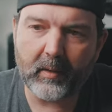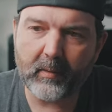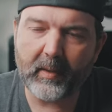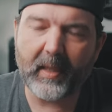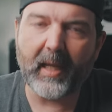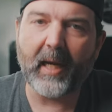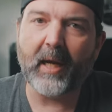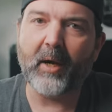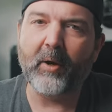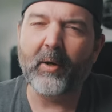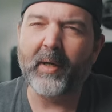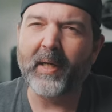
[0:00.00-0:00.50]

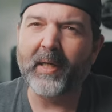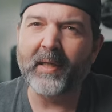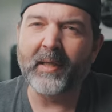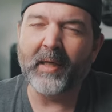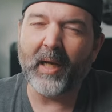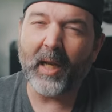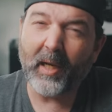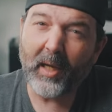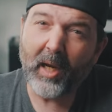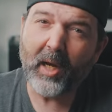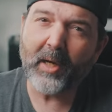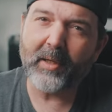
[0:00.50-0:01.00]
carrying,
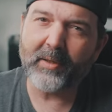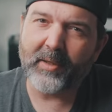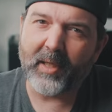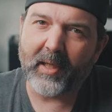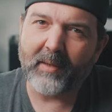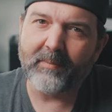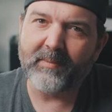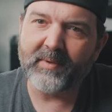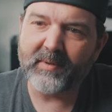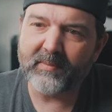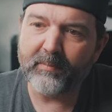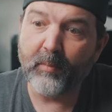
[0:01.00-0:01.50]
a lot of
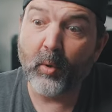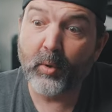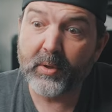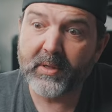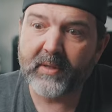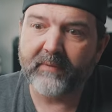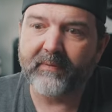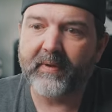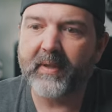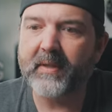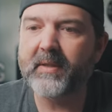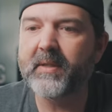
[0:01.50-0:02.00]
times,
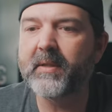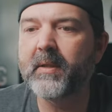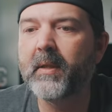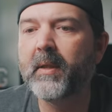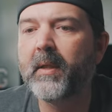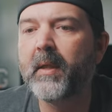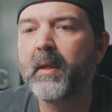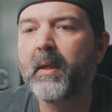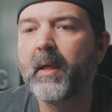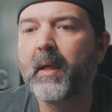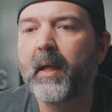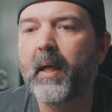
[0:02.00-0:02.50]
most of us,
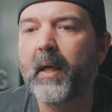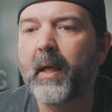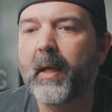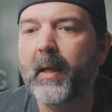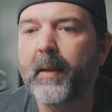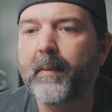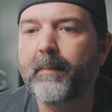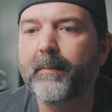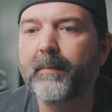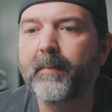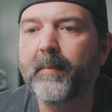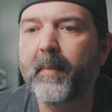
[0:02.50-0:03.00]

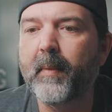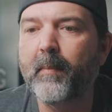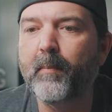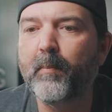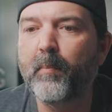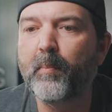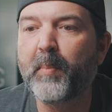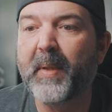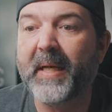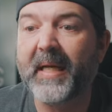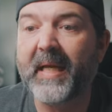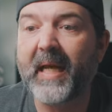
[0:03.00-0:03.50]
um,
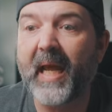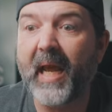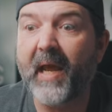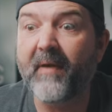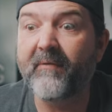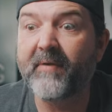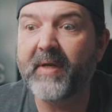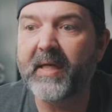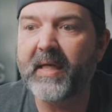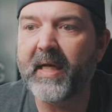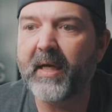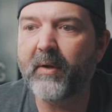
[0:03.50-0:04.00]
big
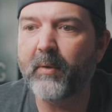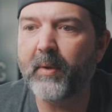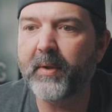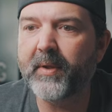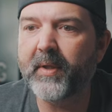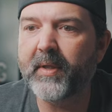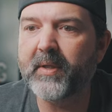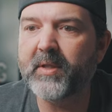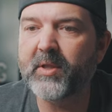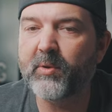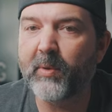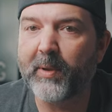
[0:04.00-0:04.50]
heavy gear with
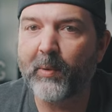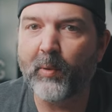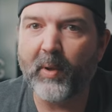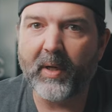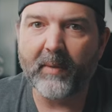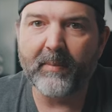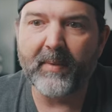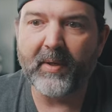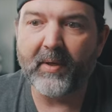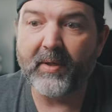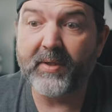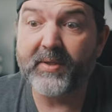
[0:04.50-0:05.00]
us. So we want
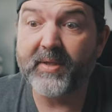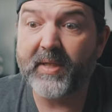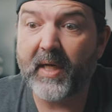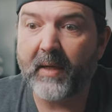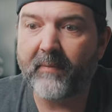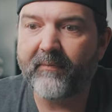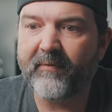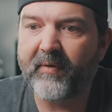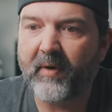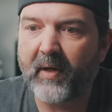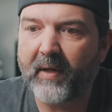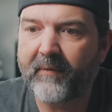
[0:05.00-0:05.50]
to be able to set
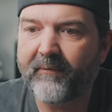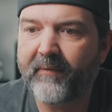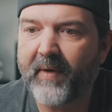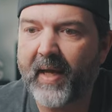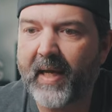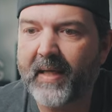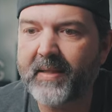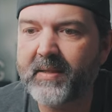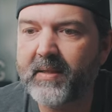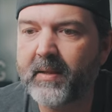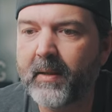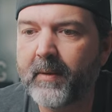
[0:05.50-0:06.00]
up fairly
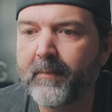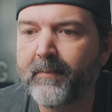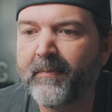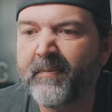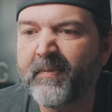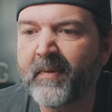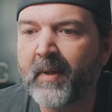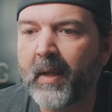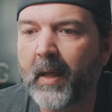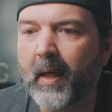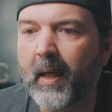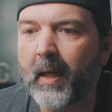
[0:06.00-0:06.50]
fast.
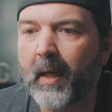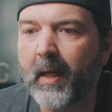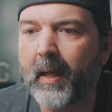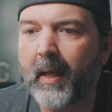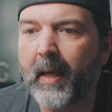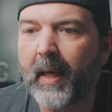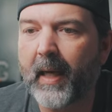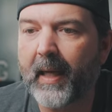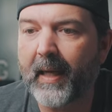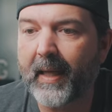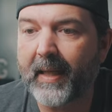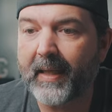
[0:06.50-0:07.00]
Uh,
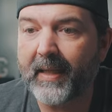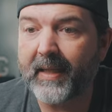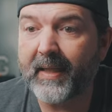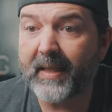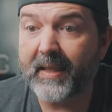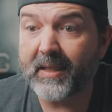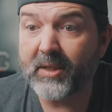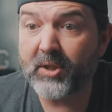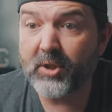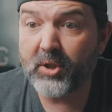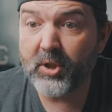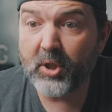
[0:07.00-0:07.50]
I like
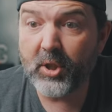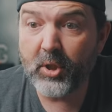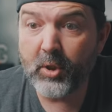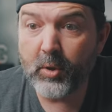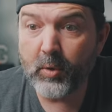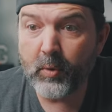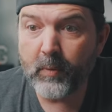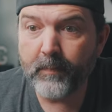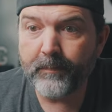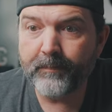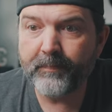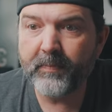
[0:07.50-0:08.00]
this
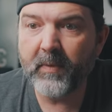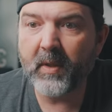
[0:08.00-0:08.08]
too.